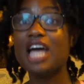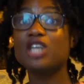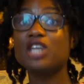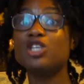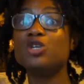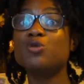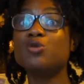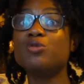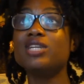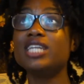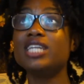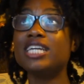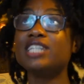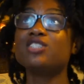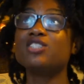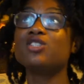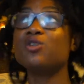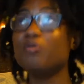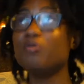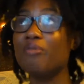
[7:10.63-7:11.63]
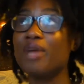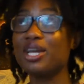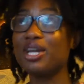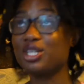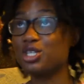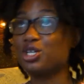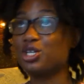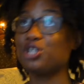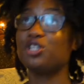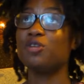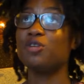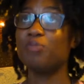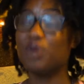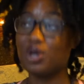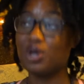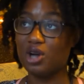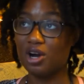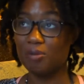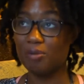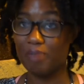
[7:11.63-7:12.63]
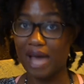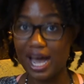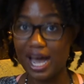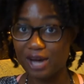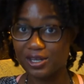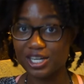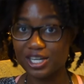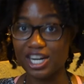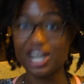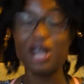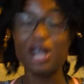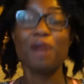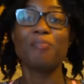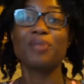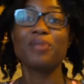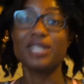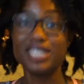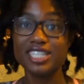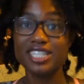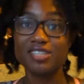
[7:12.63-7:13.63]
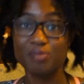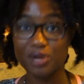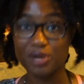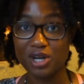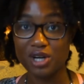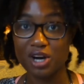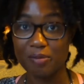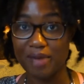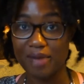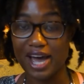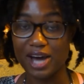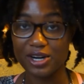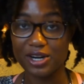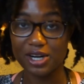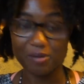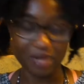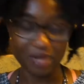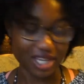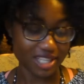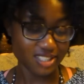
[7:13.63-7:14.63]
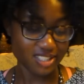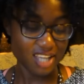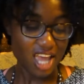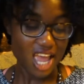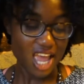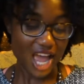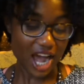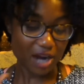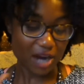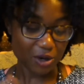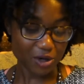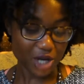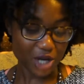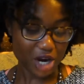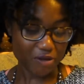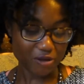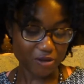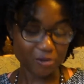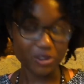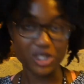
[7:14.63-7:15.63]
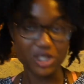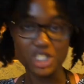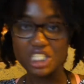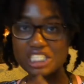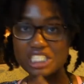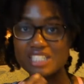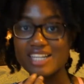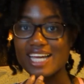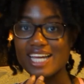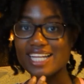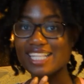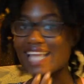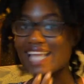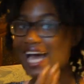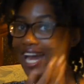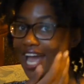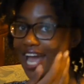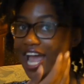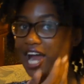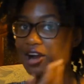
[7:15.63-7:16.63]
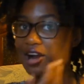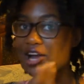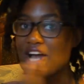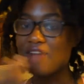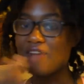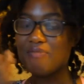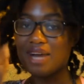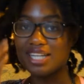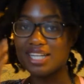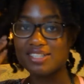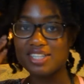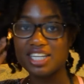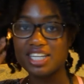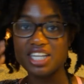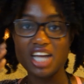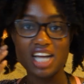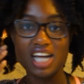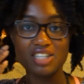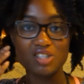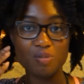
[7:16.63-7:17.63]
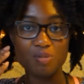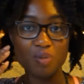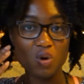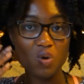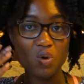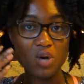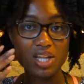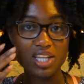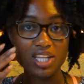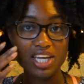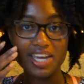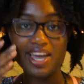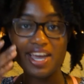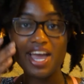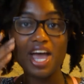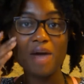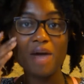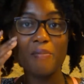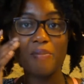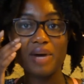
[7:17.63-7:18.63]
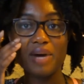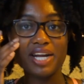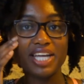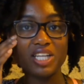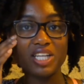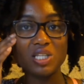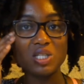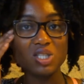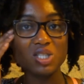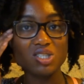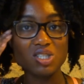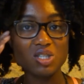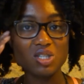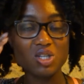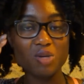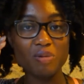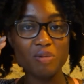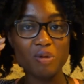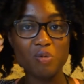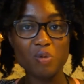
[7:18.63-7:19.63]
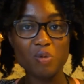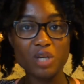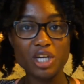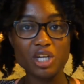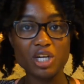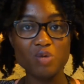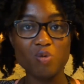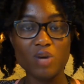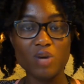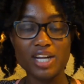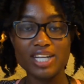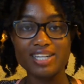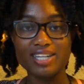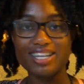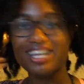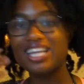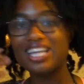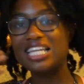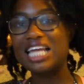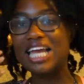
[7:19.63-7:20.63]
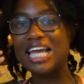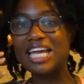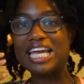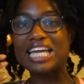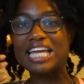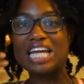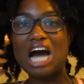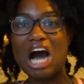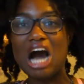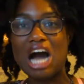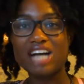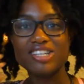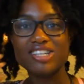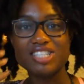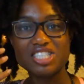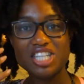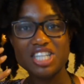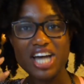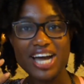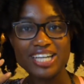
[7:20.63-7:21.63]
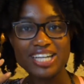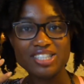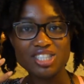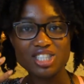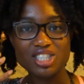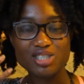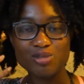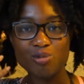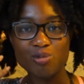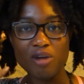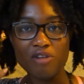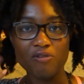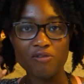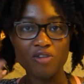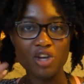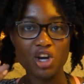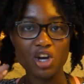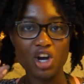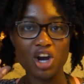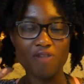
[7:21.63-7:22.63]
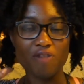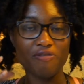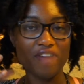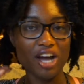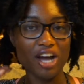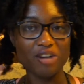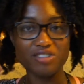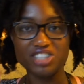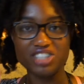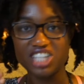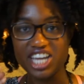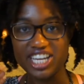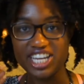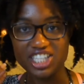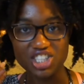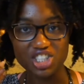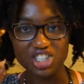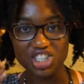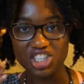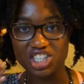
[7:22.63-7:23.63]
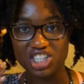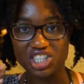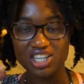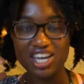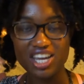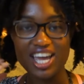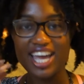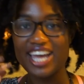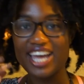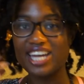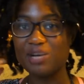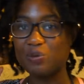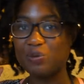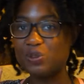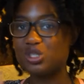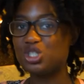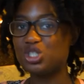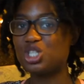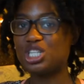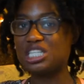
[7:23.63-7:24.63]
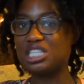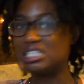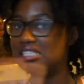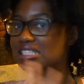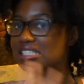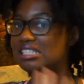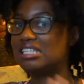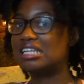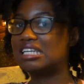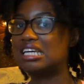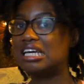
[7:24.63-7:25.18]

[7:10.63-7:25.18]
you need to make sure you put on powder. Please put on powder, because I don't know if it was just like that area of my skin got super oily, but it looks a little bit weird when it oxidizes with your foundation, and it was just,